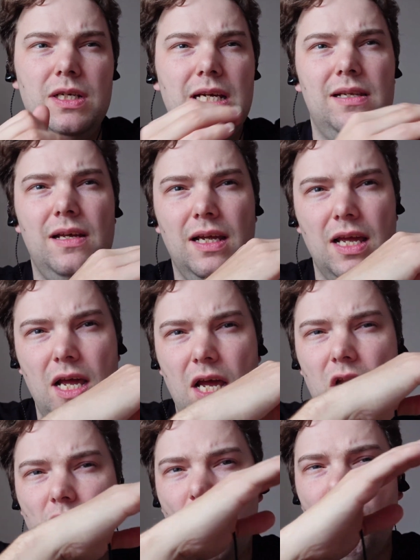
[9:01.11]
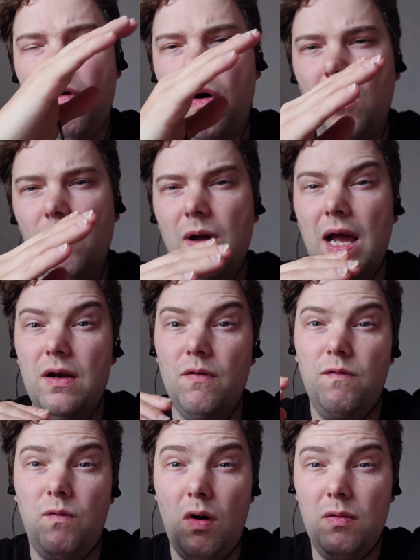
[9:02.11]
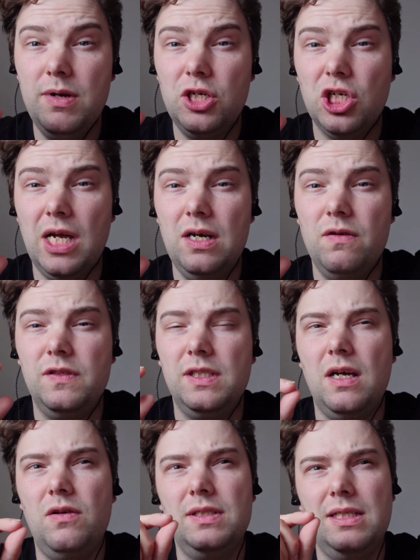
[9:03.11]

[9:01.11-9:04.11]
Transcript: You get like an overall kind of warmish kind of sound.